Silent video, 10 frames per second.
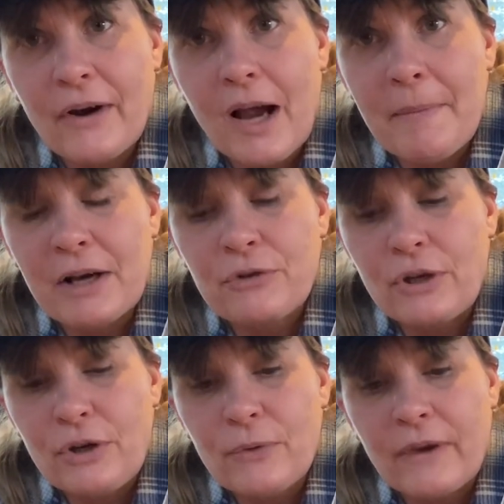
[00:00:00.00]
I'm actually
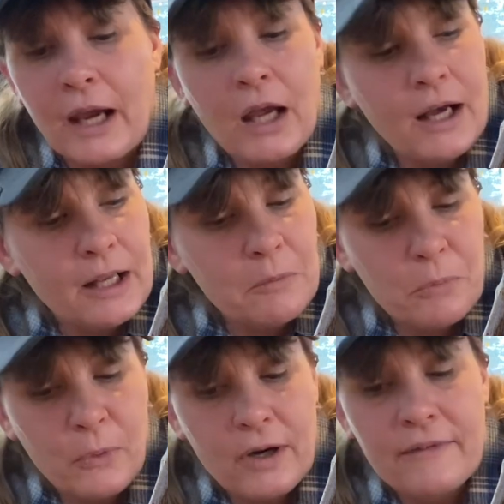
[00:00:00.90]
using cutting
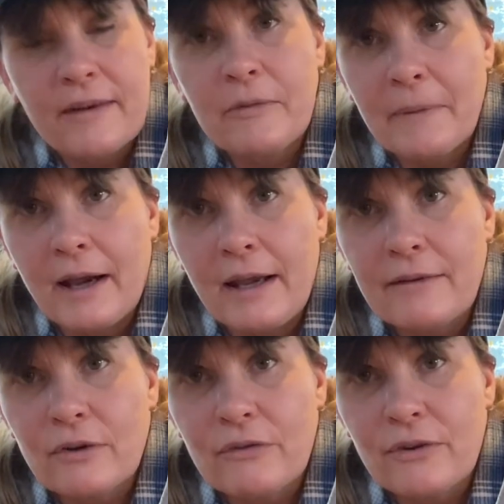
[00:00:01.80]
boards as my
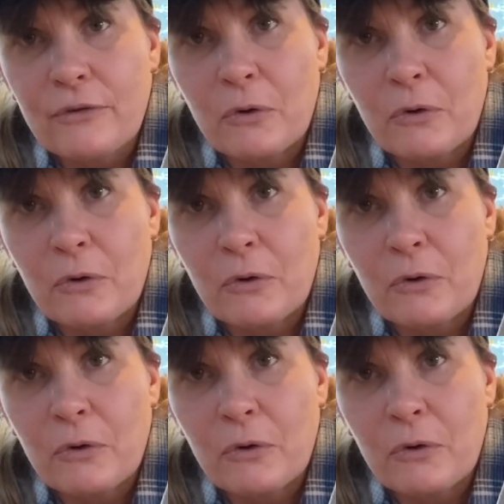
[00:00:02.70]
surface.